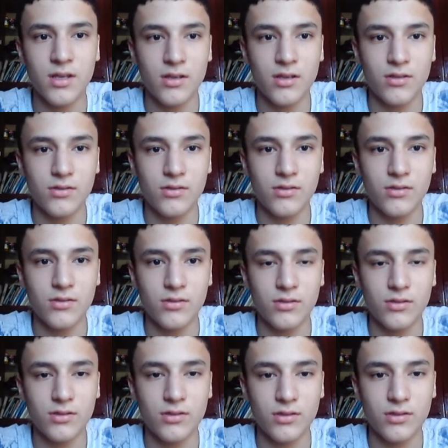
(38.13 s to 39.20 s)
So this
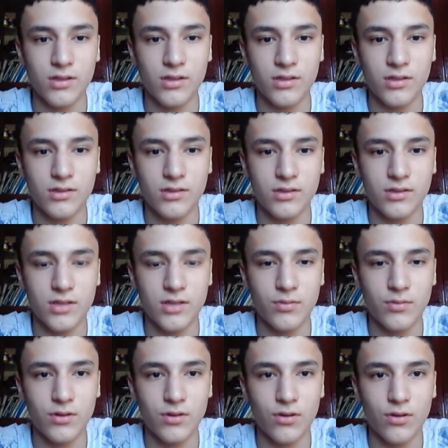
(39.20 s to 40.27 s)
is the
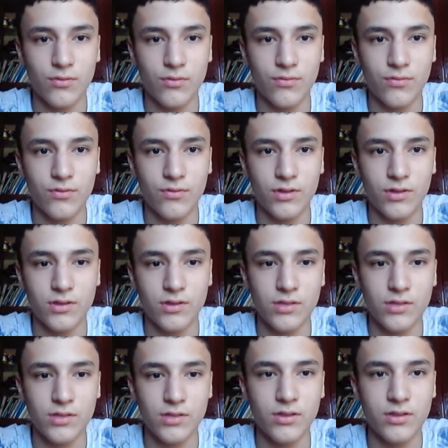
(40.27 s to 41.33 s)
table
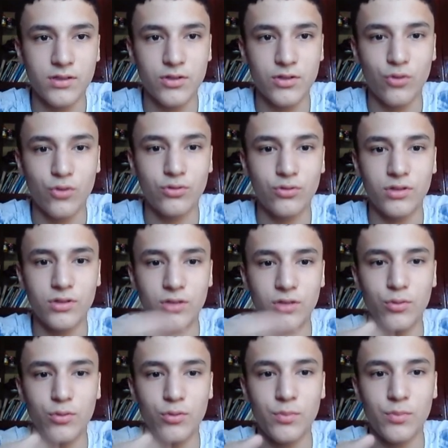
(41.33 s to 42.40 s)
that shows the
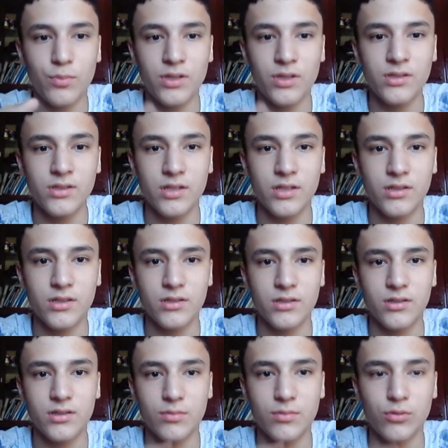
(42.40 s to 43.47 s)
equipment and the
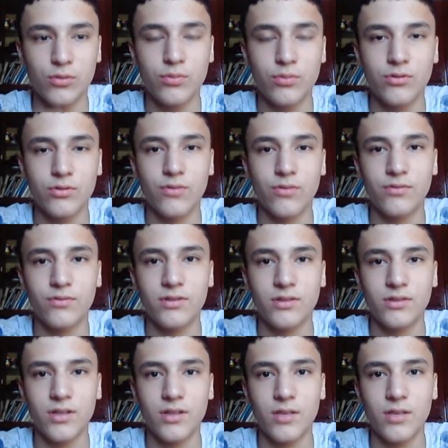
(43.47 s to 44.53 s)
purpose of this
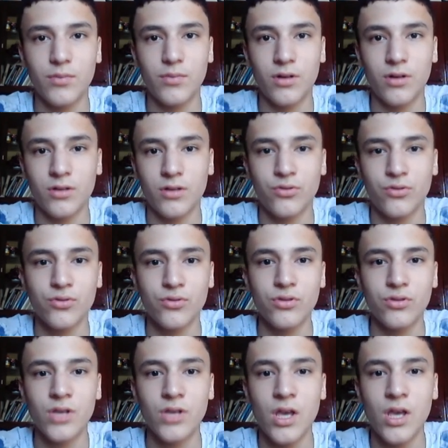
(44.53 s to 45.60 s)
apparatus
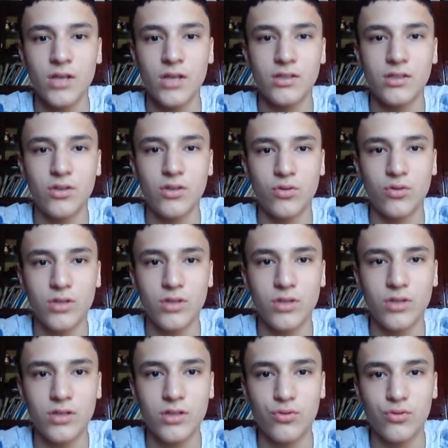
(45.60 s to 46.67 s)
that you need
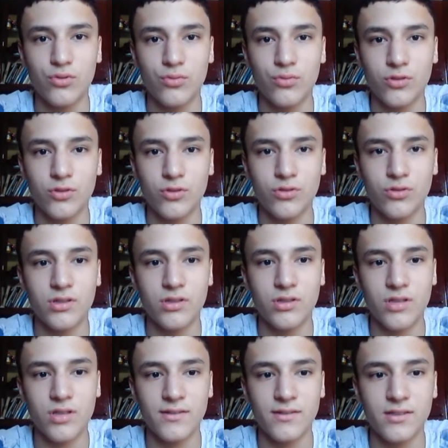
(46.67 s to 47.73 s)
to measure this
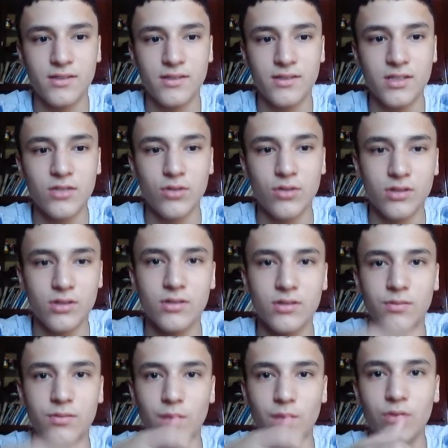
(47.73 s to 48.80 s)
density. You can
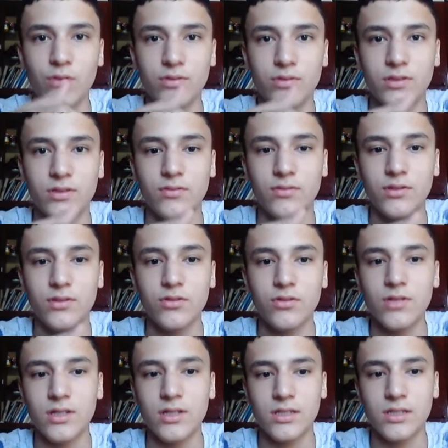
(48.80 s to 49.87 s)
pause this video
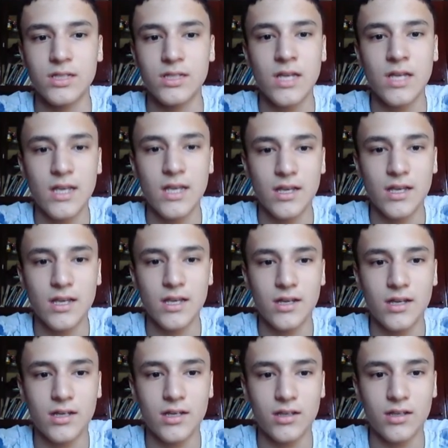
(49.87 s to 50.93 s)
and uh,
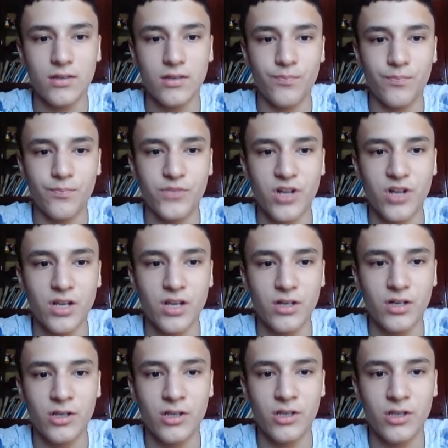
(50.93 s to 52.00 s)
try
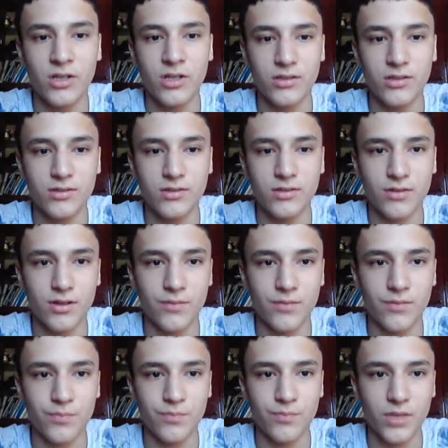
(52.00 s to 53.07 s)
reading this
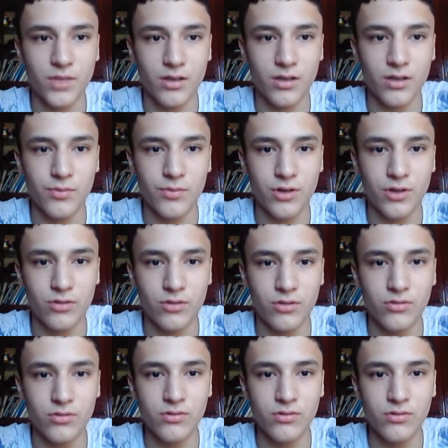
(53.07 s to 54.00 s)
apparatus.